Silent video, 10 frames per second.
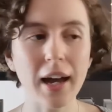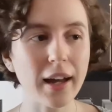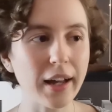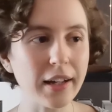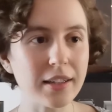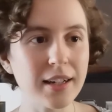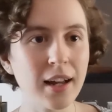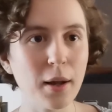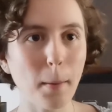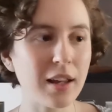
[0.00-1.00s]
And
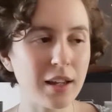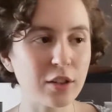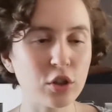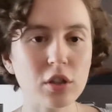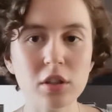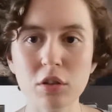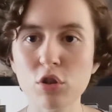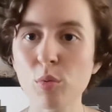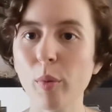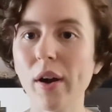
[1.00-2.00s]
it just
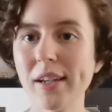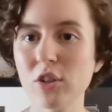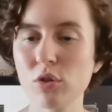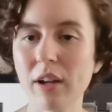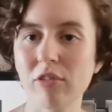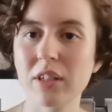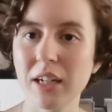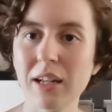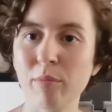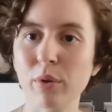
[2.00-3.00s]
surprised you every time,